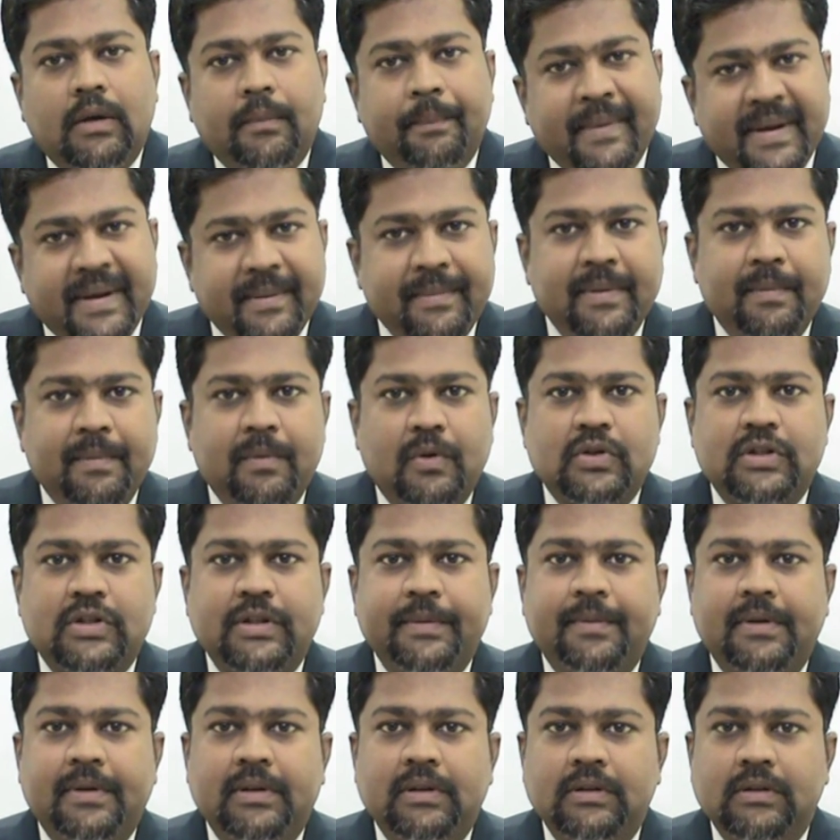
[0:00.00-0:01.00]
May be
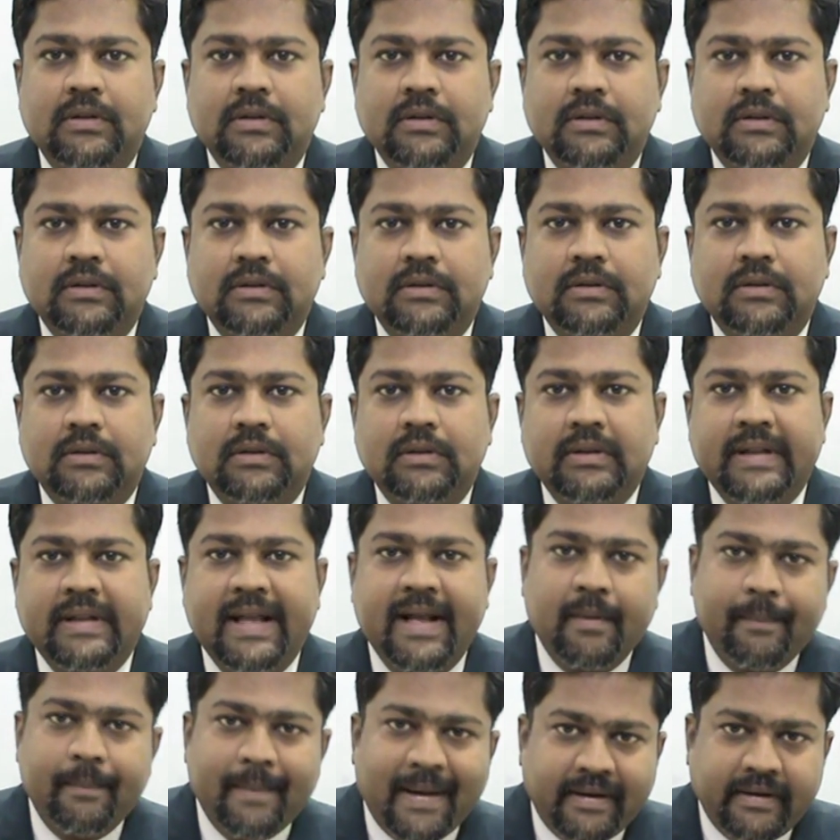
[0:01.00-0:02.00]
possible
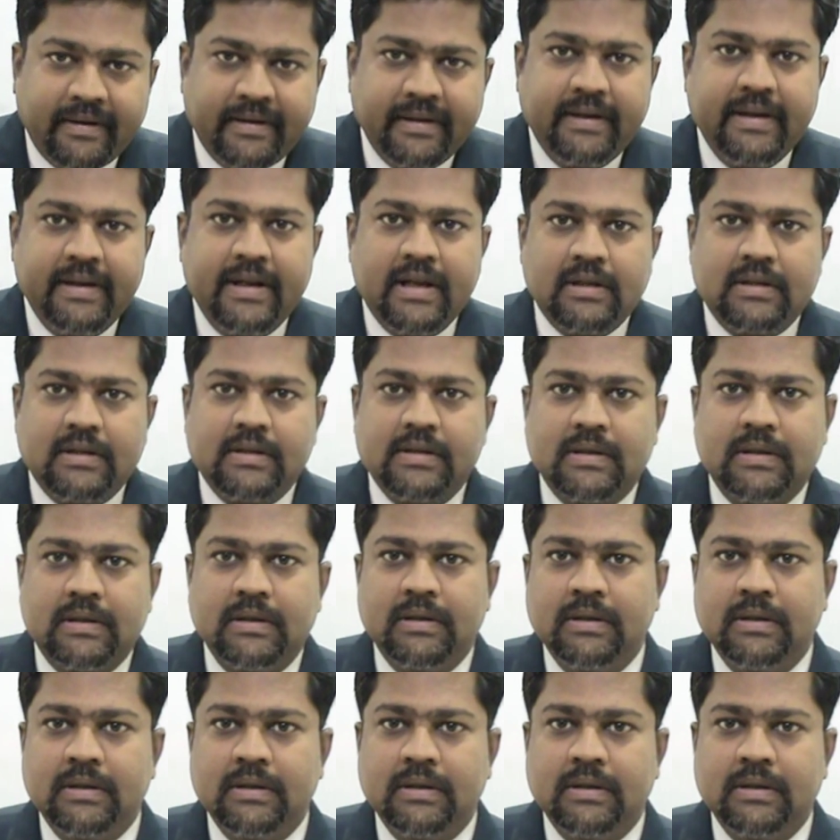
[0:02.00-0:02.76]
there are bacteria,